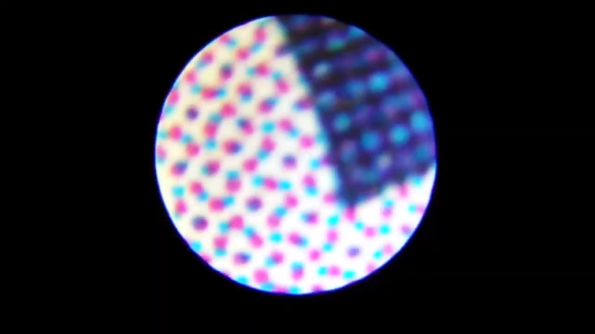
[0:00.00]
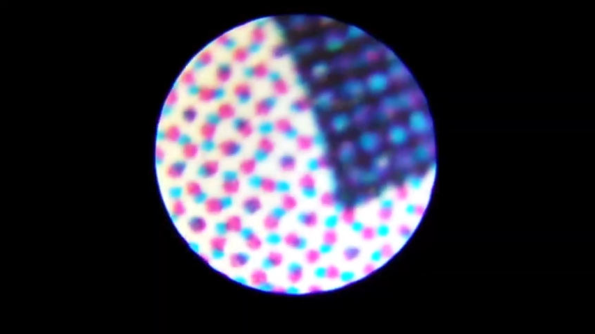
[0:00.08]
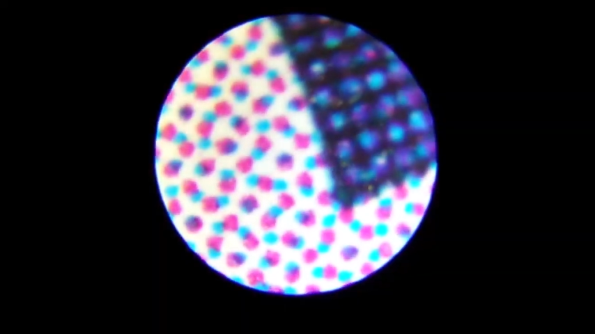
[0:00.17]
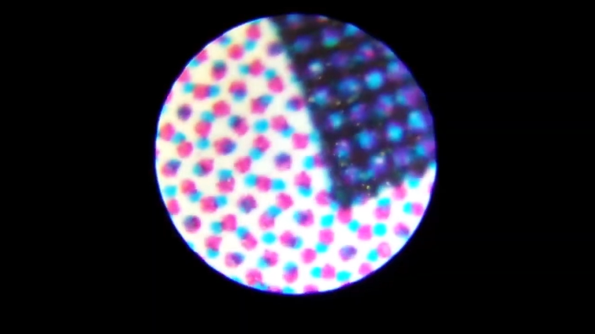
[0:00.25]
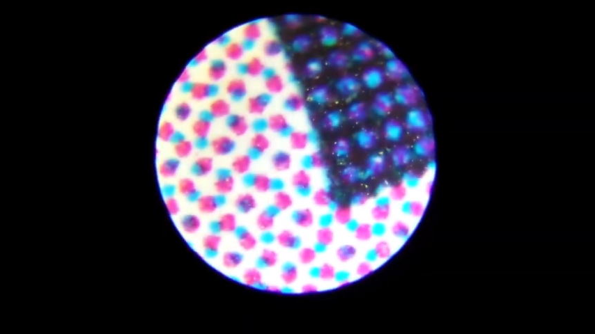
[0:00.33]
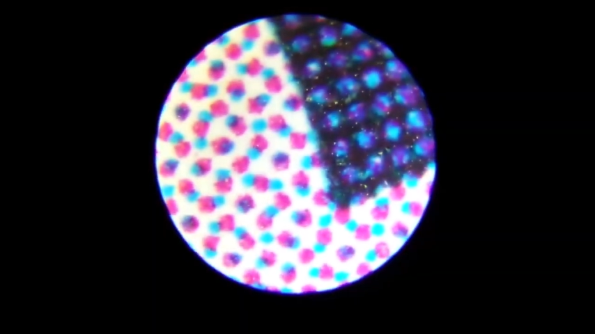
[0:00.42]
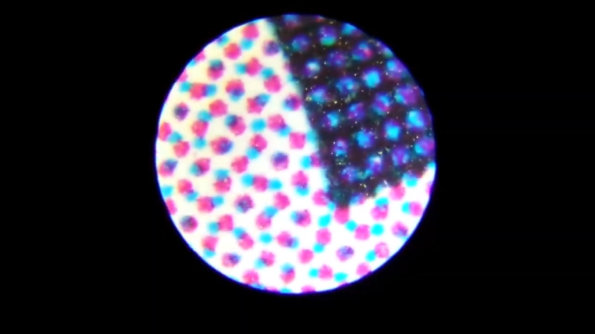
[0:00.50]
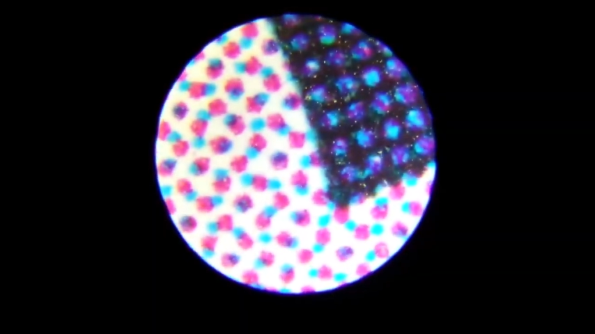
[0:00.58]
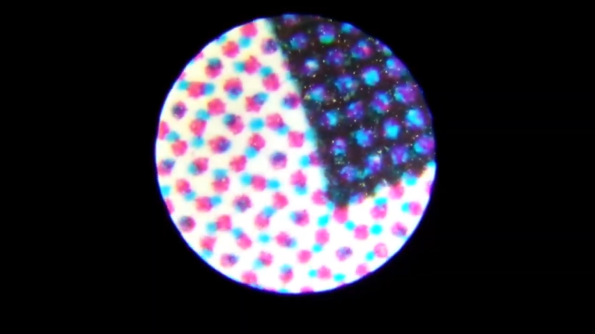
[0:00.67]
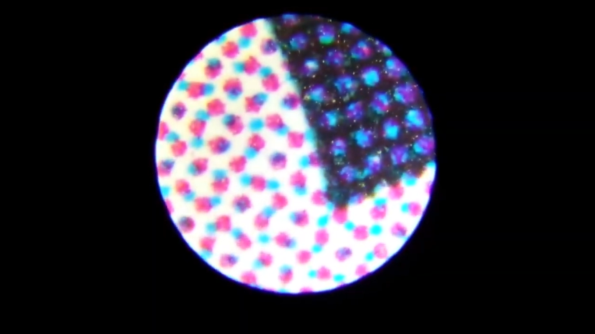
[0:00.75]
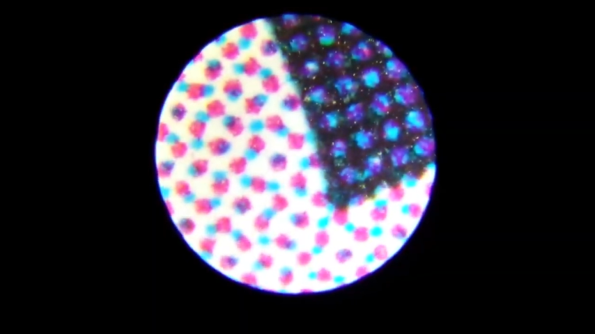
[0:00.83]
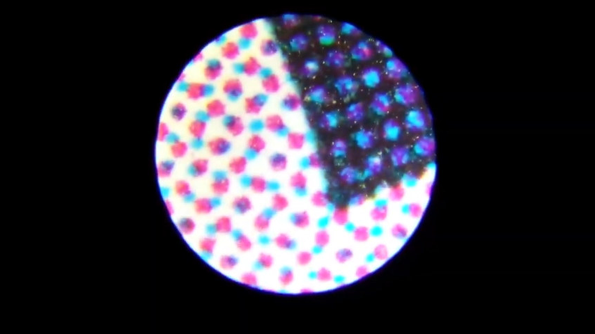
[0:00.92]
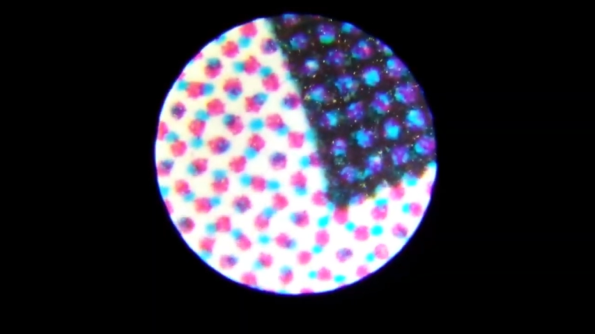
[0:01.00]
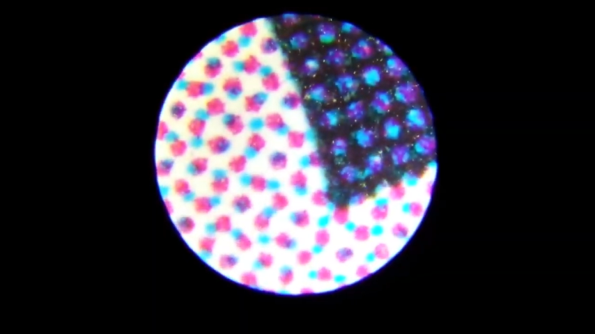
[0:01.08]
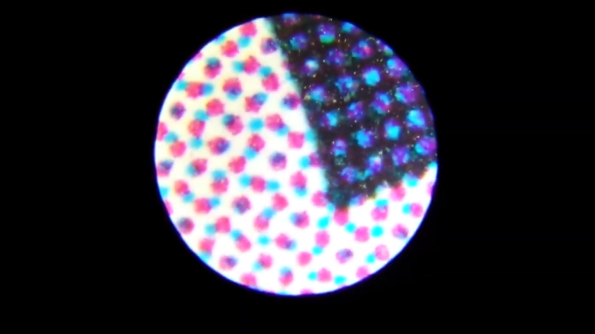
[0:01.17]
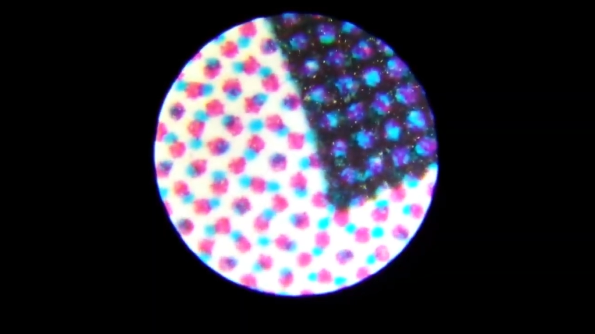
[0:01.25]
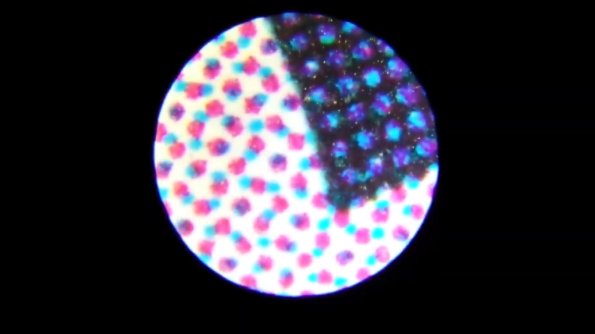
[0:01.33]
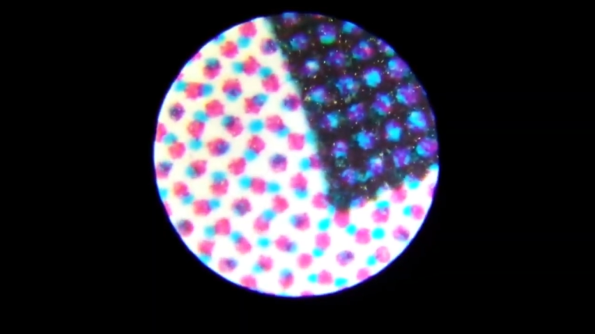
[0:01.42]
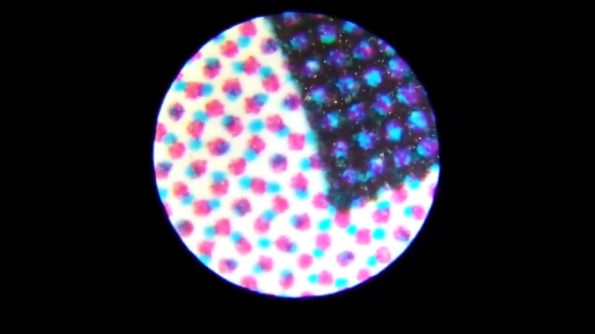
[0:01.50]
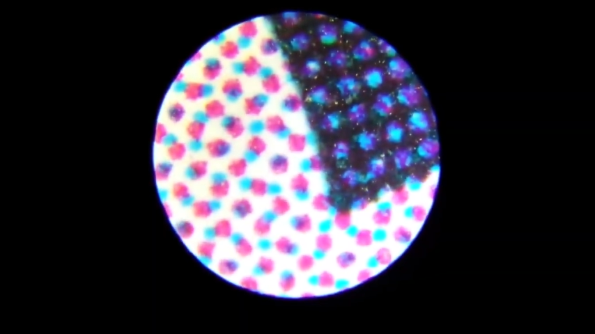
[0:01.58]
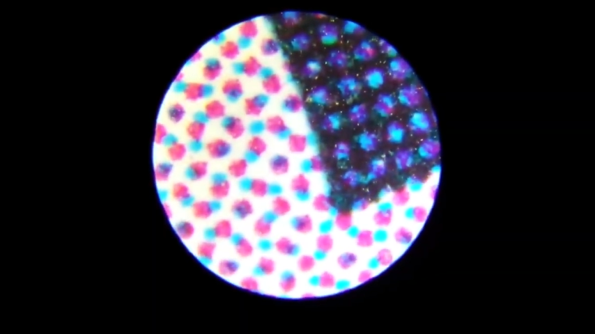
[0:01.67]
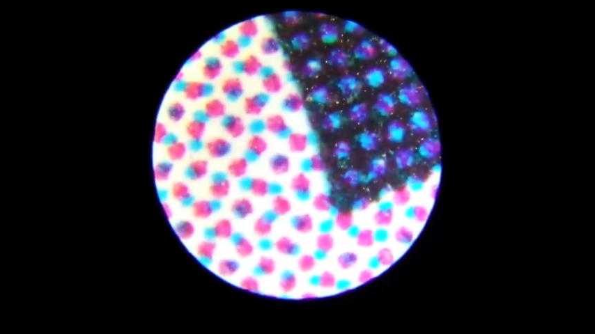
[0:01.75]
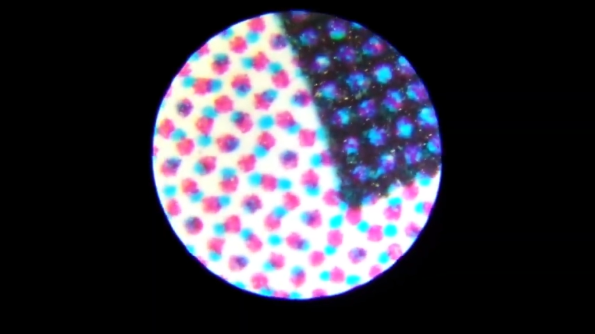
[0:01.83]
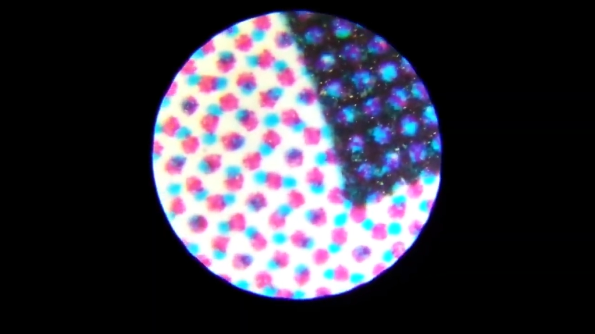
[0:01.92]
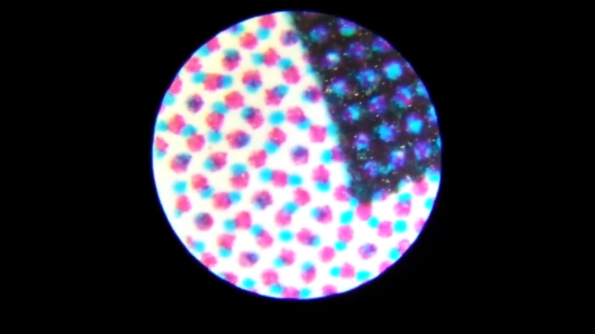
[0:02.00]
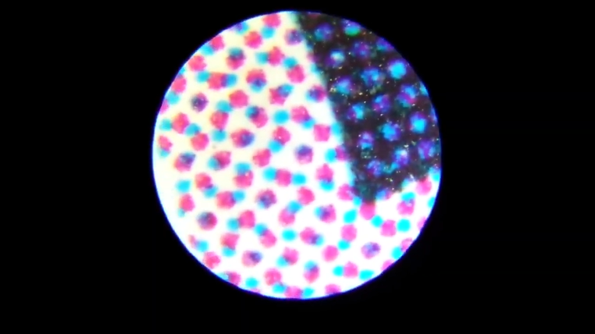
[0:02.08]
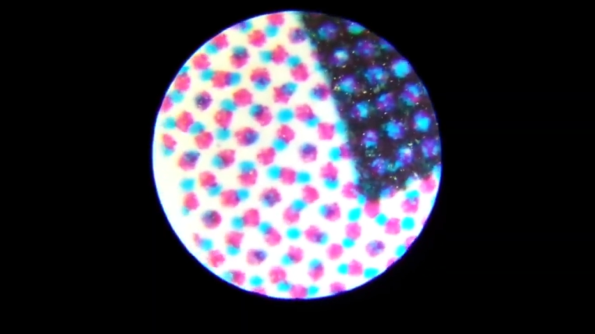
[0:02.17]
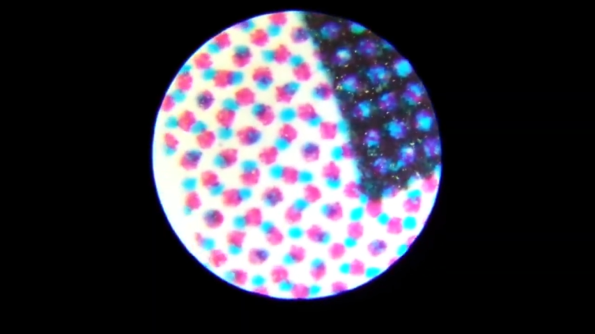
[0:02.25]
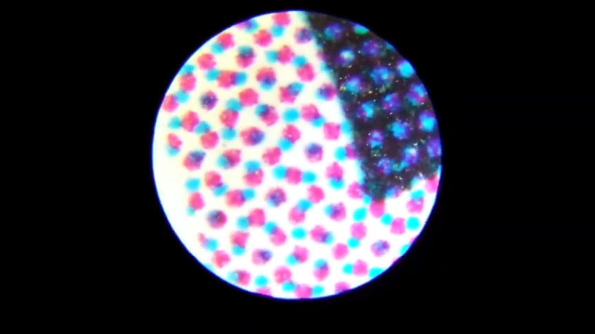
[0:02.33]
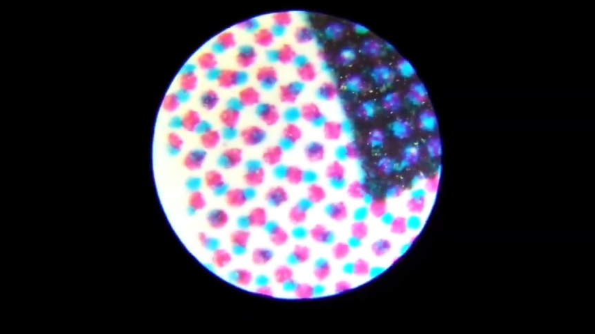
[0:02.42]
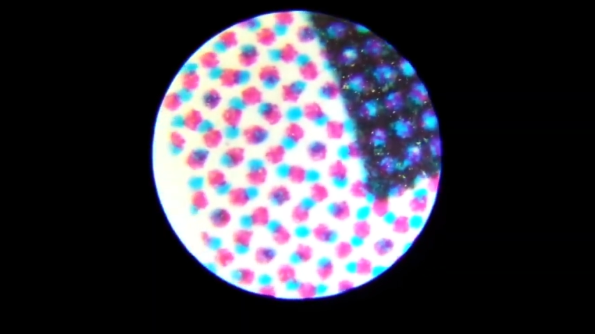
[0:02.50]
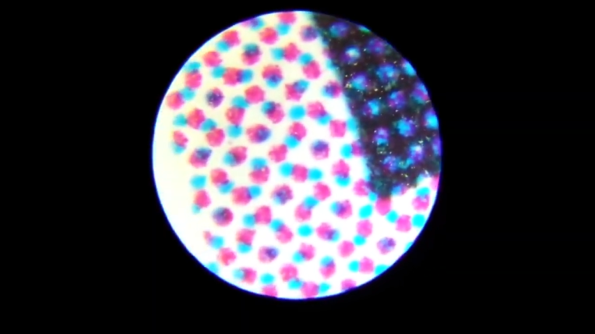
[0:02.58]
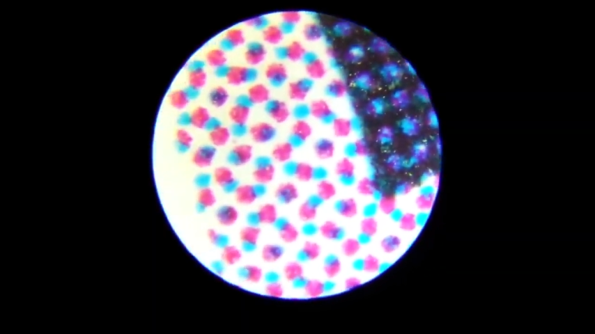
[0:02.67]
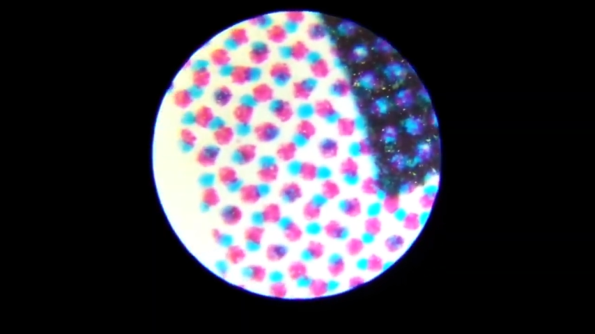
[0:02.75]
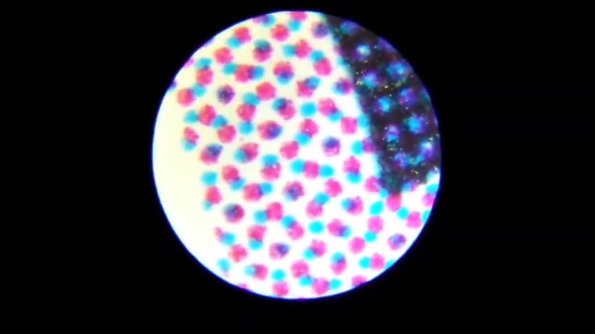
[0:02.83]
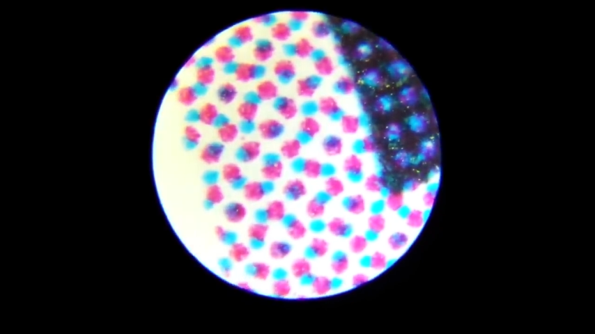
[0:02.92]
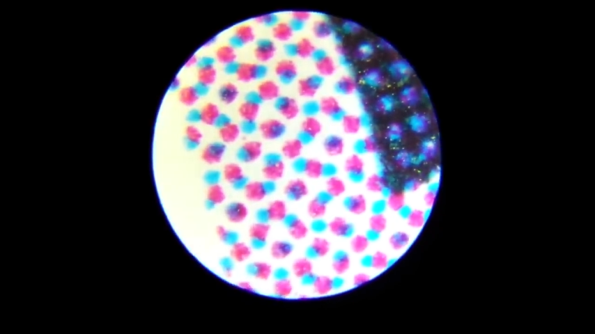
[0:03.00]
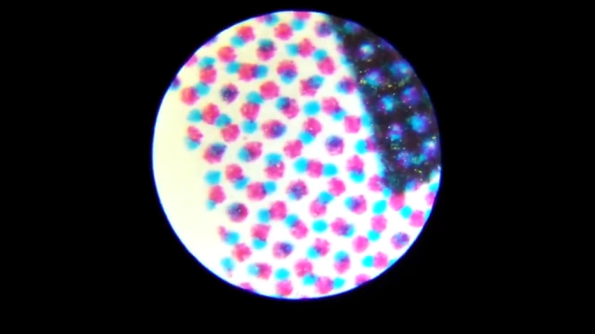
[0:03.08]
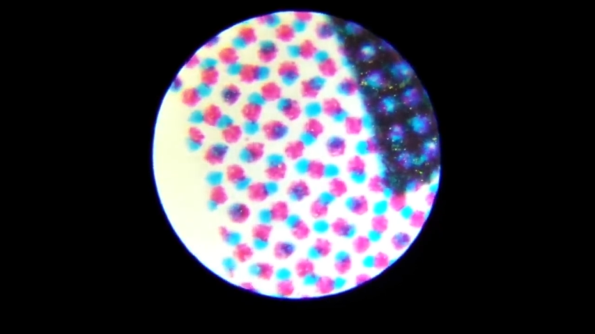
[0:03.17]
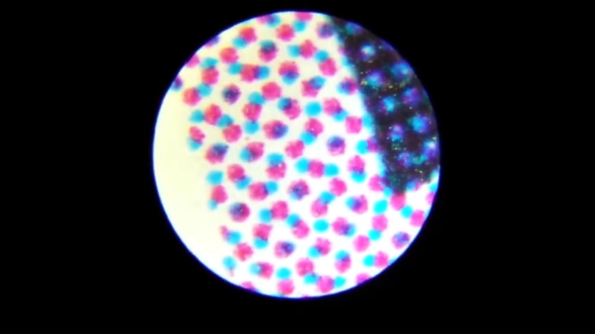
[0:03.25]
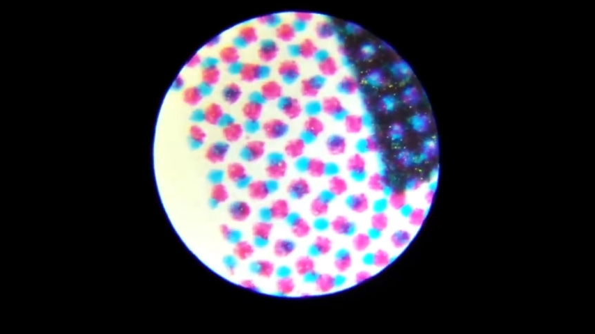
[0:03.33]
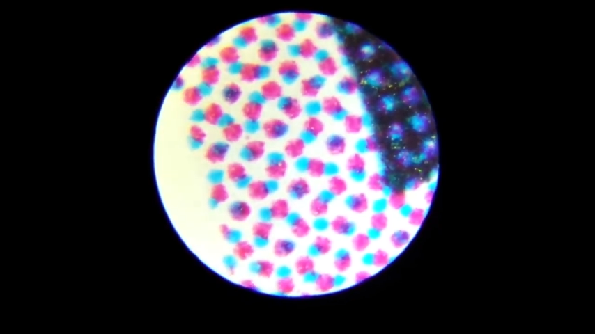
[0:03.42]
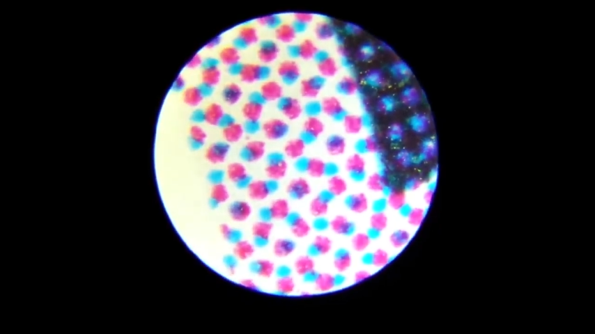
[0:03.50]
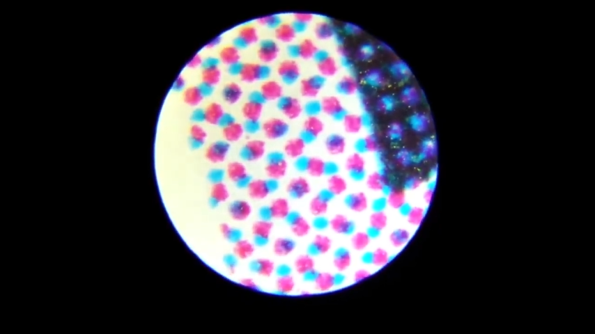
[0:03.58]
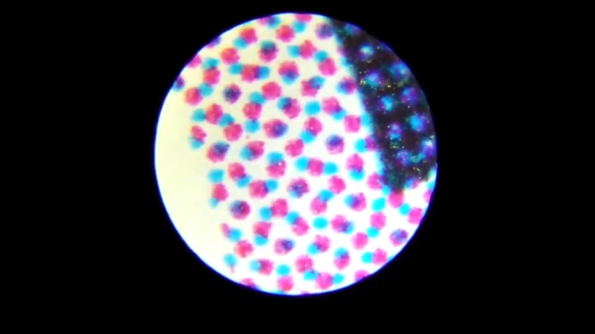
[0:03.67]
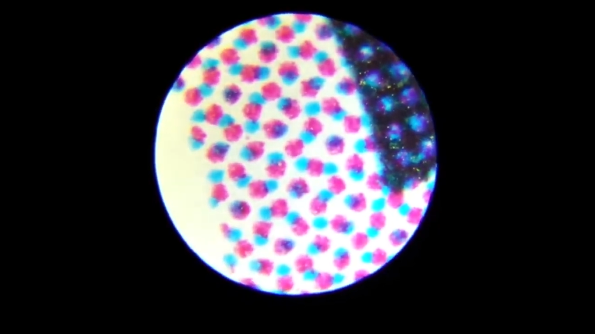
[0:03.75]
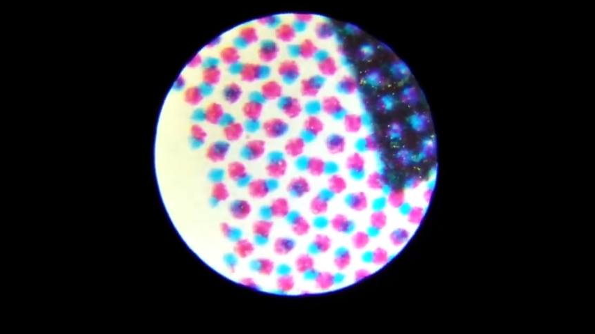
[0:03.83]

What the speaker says: Nobody's mouth can be seen.